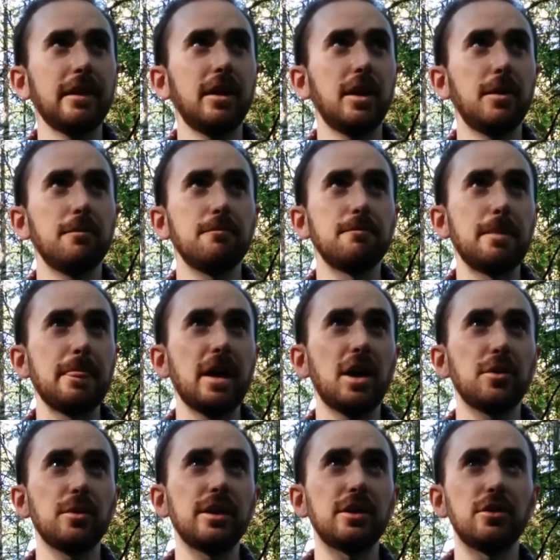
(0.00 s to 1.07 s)
how
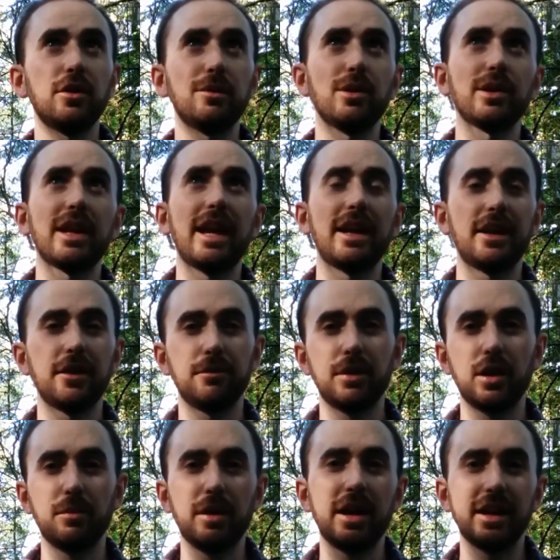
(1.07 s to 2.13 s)
do I go about hanging a
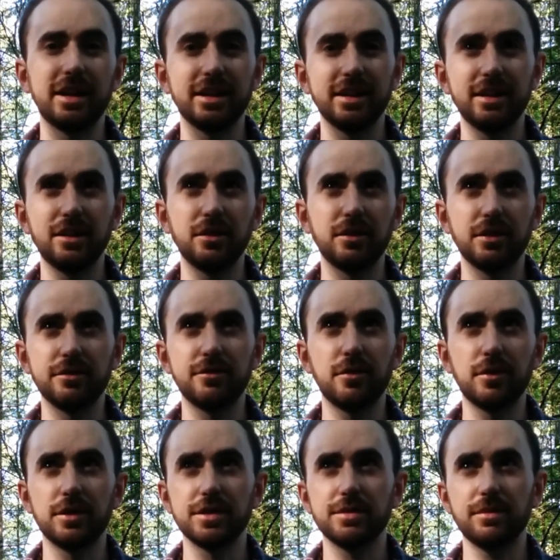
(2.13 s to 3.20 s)
bear bag in a
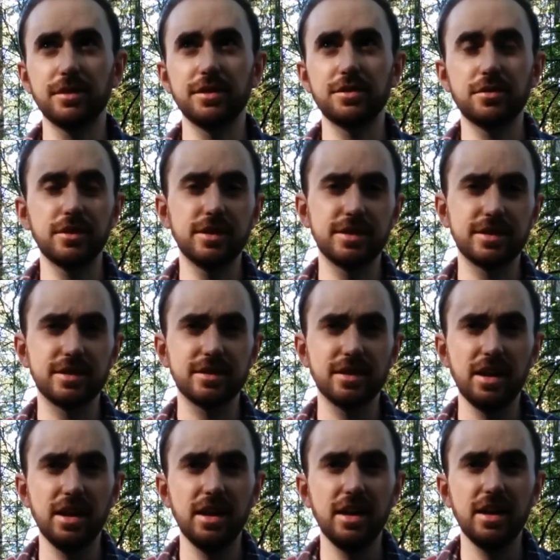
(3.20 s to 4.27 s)
forest where the trees
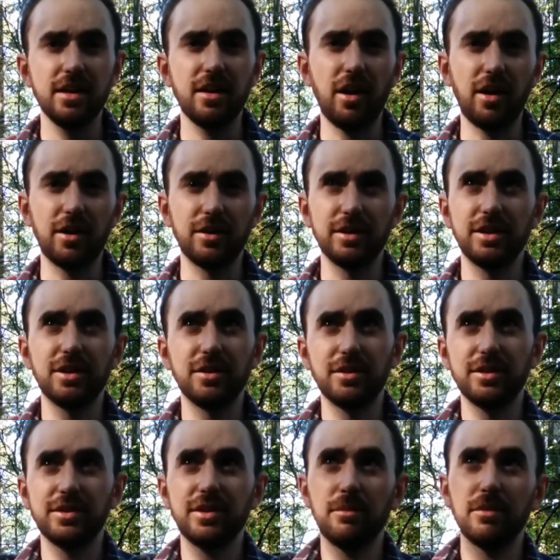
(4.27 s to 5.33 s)
are,
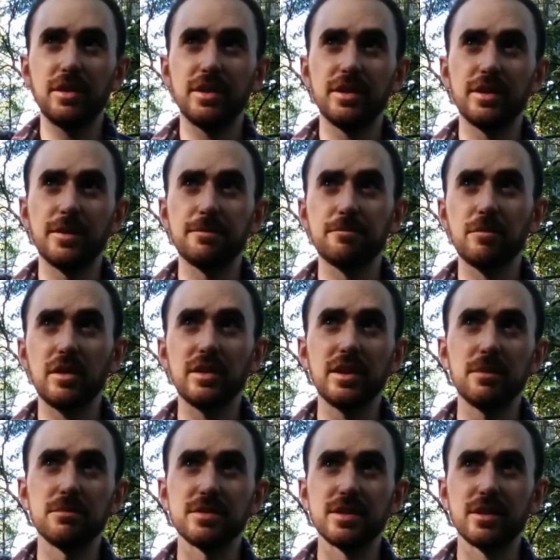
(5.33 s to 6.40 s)
some of the
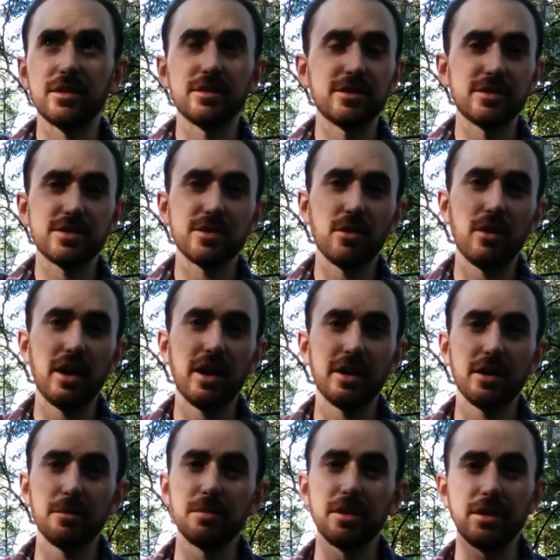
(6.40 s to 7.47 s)
limbs are so high
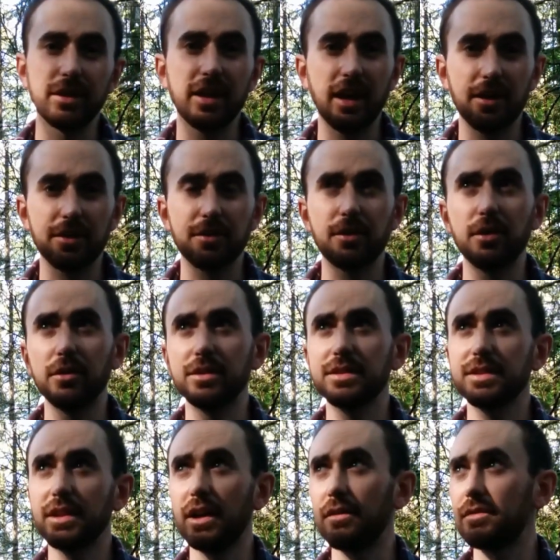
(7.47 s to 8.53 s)
up that you can't throw and
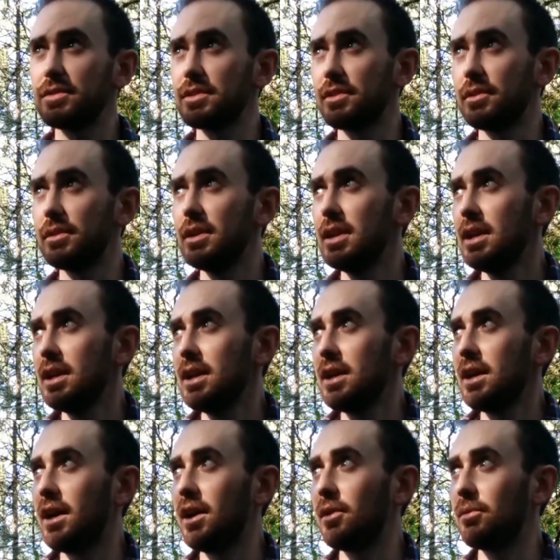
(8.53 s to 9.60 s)
stuff. So
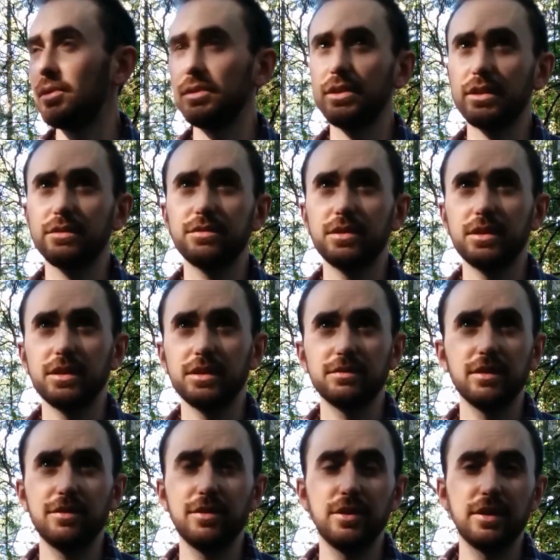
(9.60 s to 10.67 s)
we'll look for
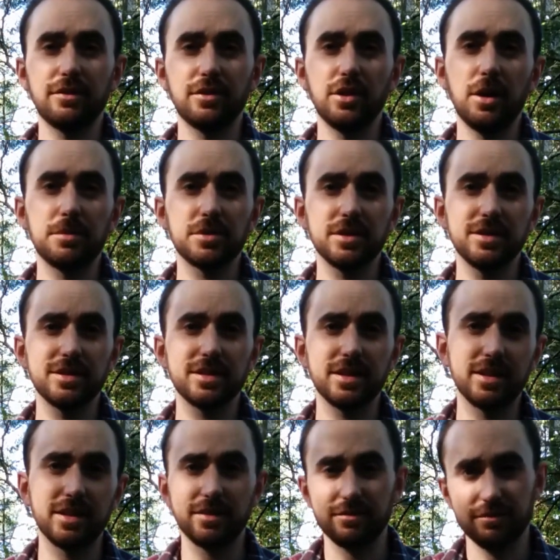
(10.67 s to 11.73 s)
a few different options
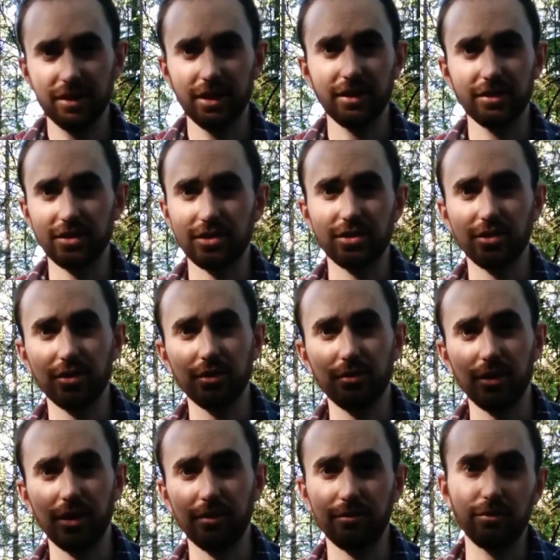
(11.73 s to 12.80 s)
and kind of just show you
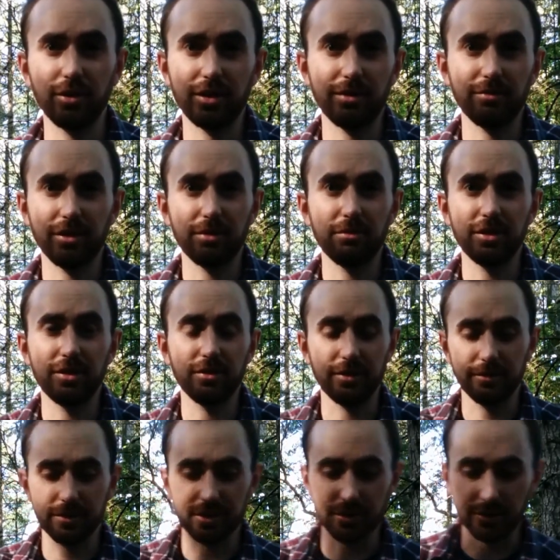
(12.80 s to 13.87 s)
what I'm going to be
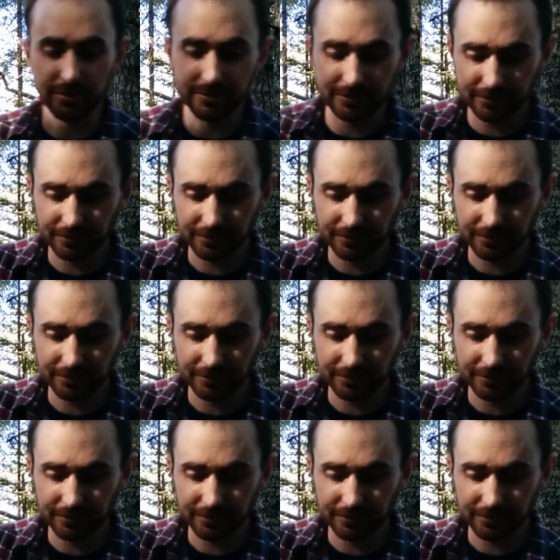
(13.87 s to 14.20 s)
doing. So